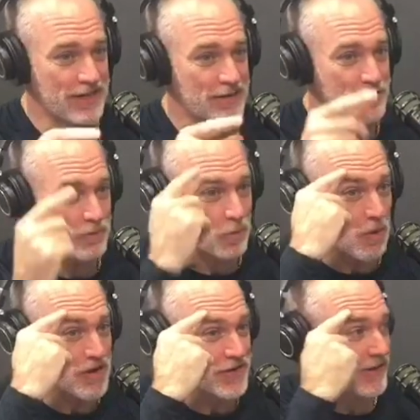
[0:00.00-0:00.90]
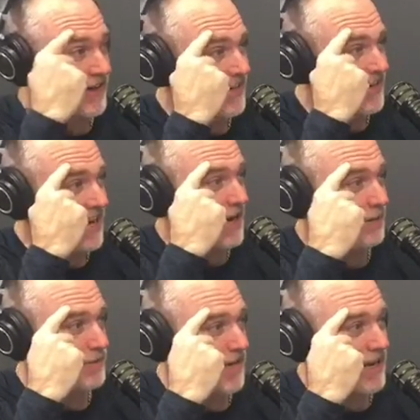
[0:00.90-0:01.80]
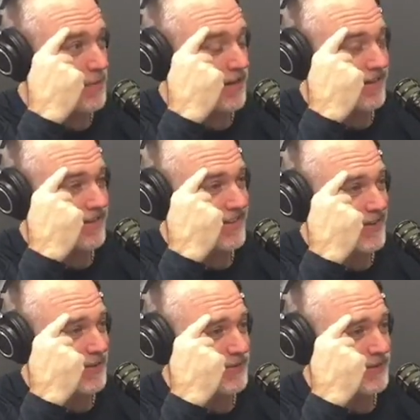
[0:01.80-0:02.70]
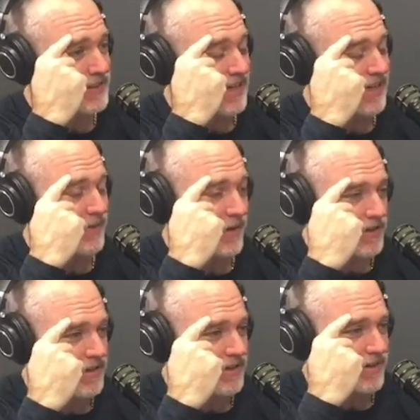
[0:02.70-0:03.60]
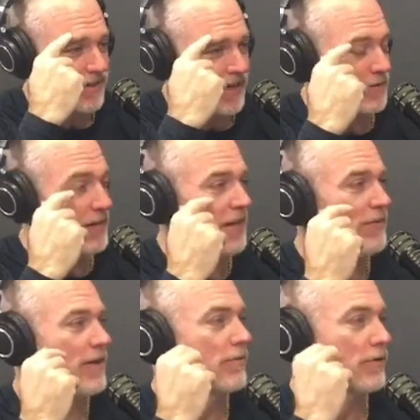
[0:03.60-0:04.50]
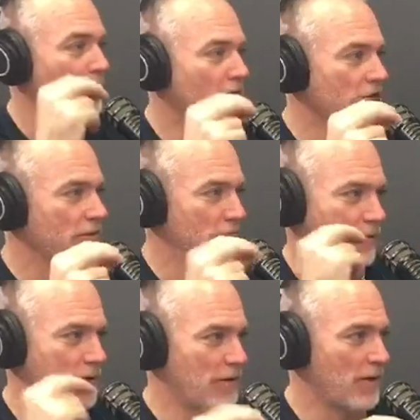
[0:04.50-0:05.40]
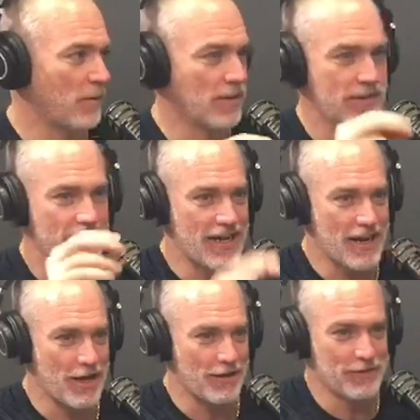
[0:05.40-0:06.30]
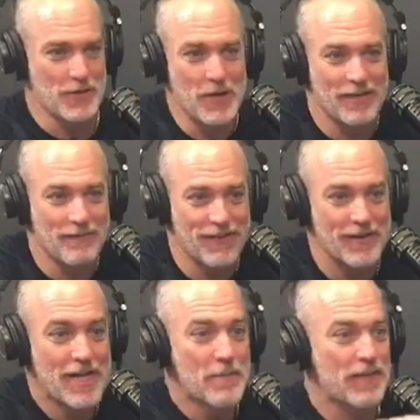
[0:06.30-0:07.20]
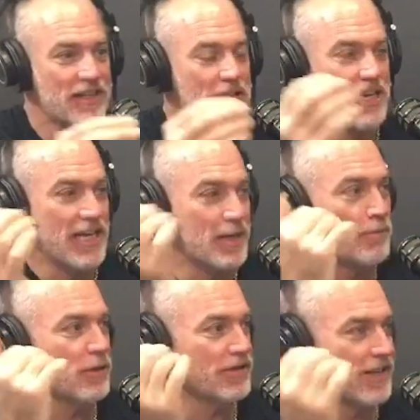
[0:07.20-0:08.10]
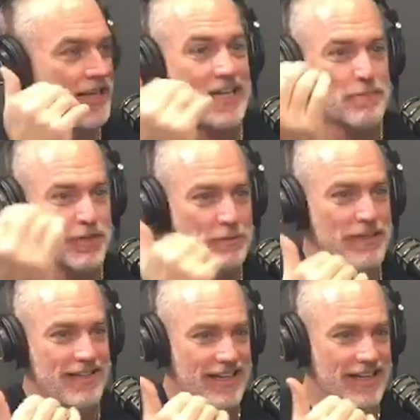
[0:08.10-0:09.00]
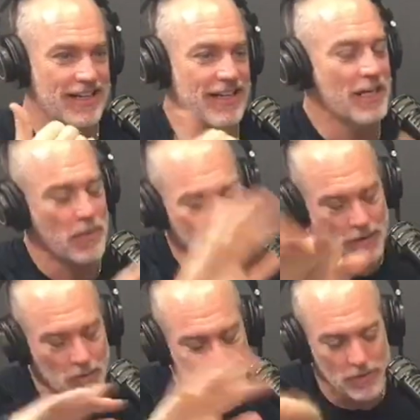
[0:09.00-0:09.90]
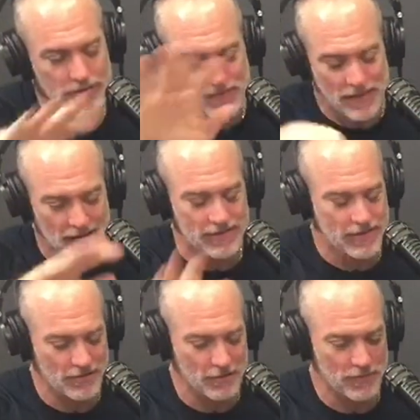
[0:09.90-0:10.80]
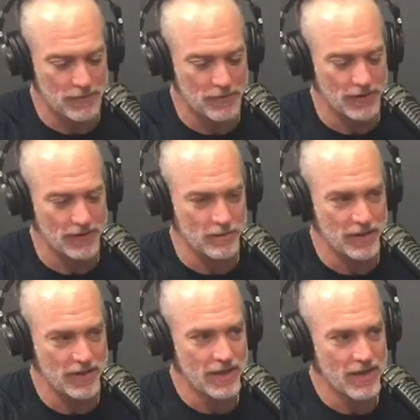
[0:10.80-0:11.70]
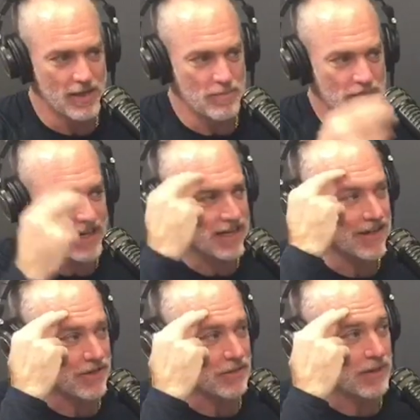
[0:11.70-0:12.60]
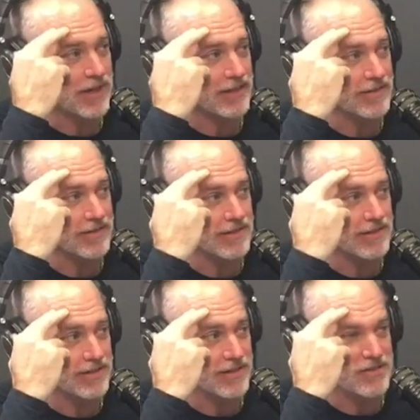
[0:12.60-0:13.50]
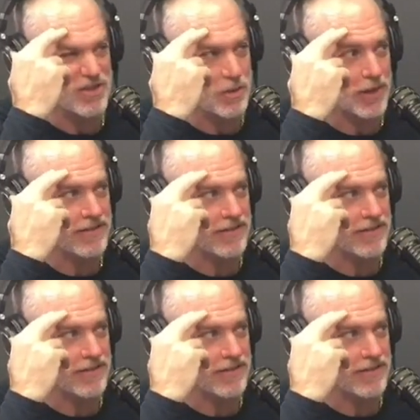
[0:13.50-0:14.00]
I just wonder how, you know, anyway, I don't have enough smarts to figure out what the AI is going to figure out, but the inputs that it must be taking in anyway. That we'll save that discussion for a little bit. But yeah, Nick, you're right, because it's just crazy.